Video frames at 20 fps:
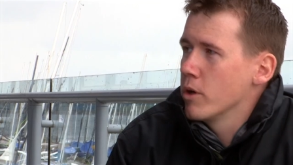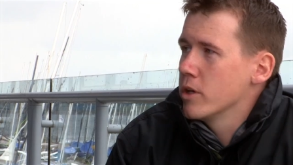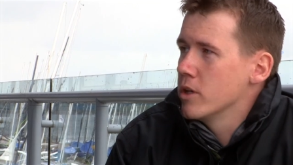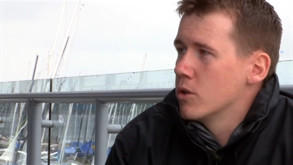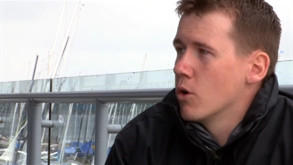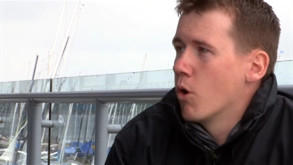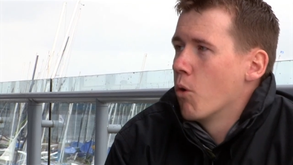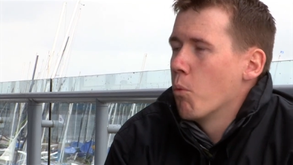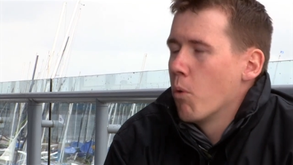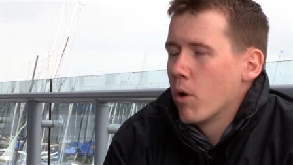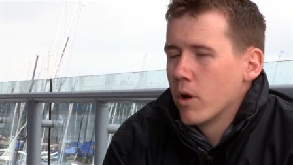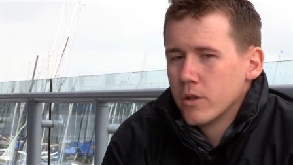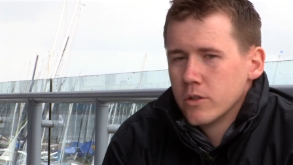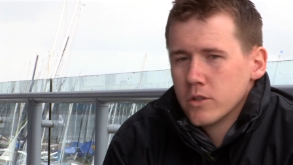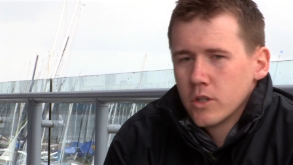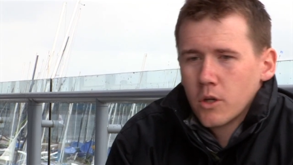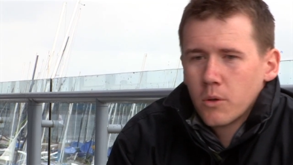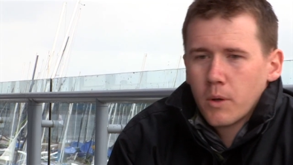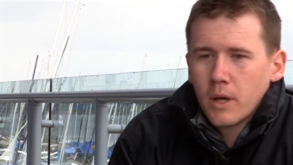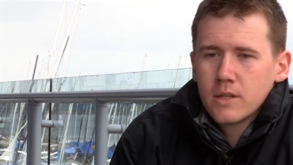What you don't want to
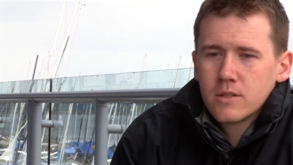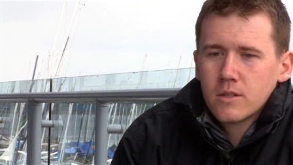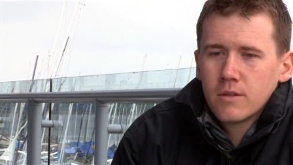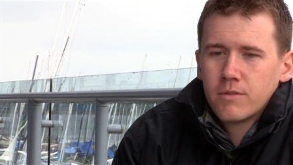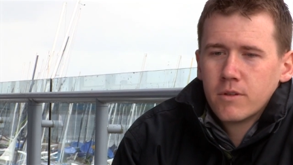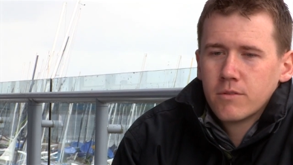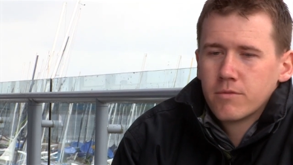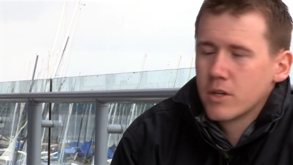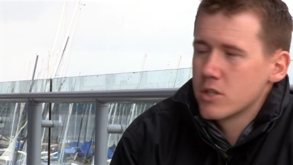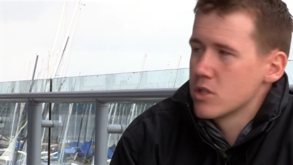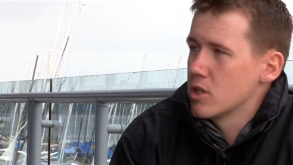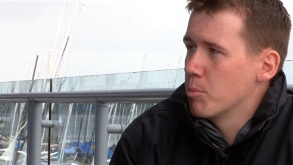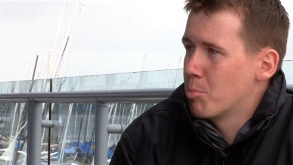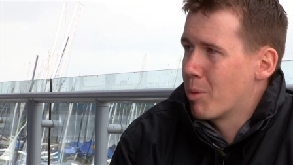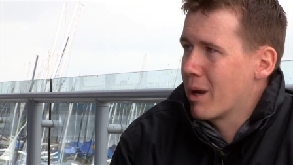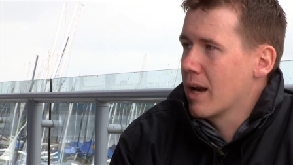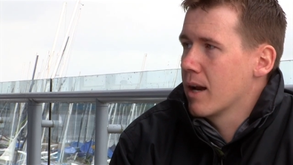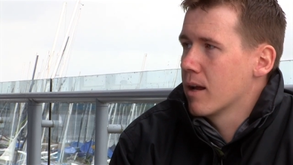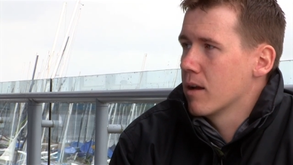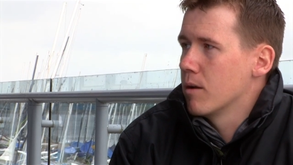do is if you're fishing
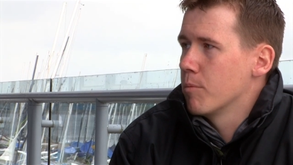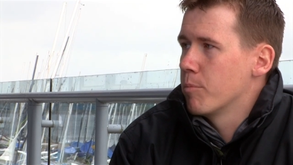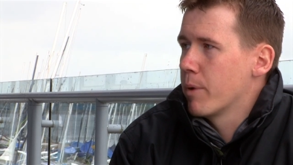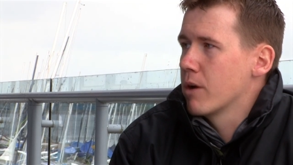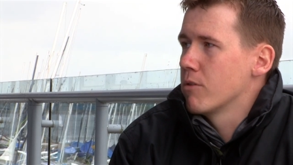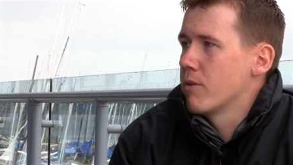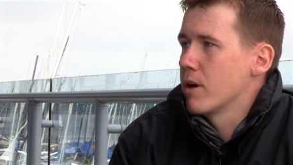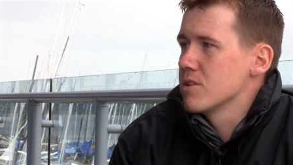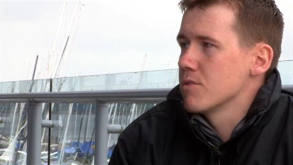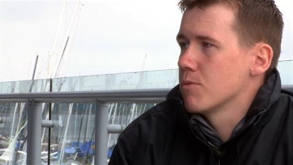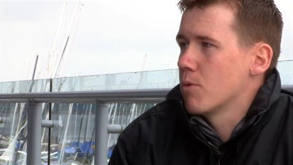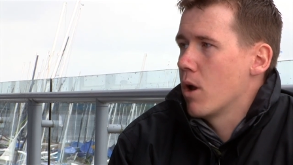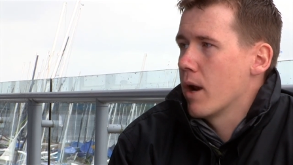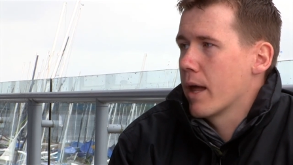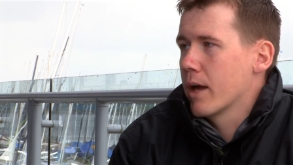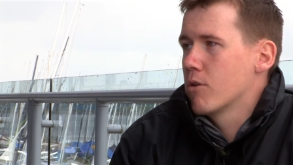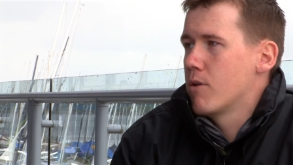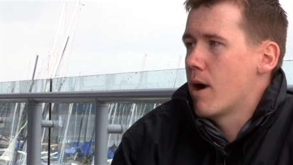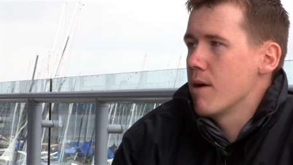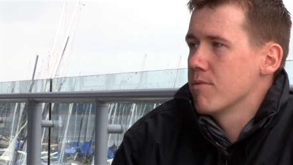a big reservoir
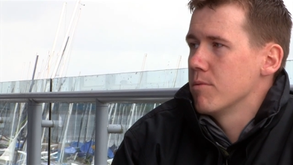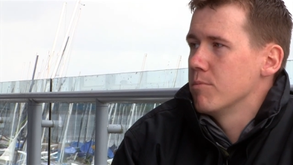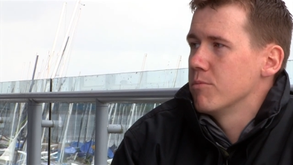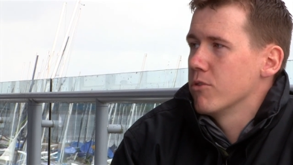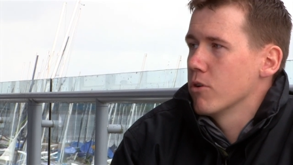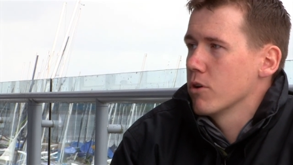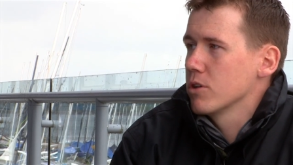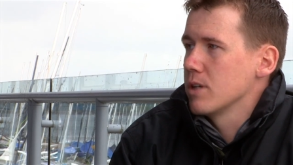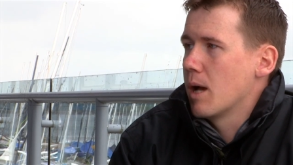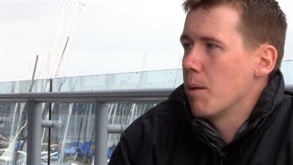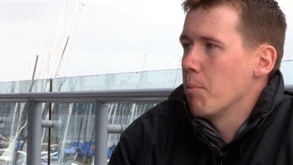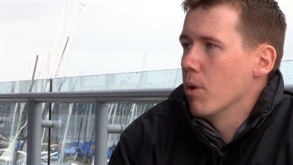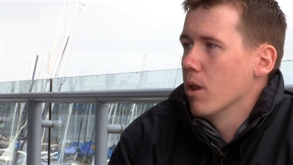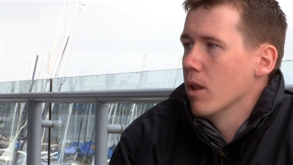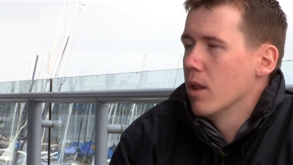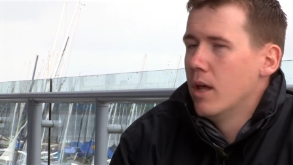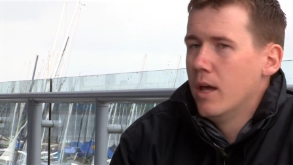like Grafton, for example,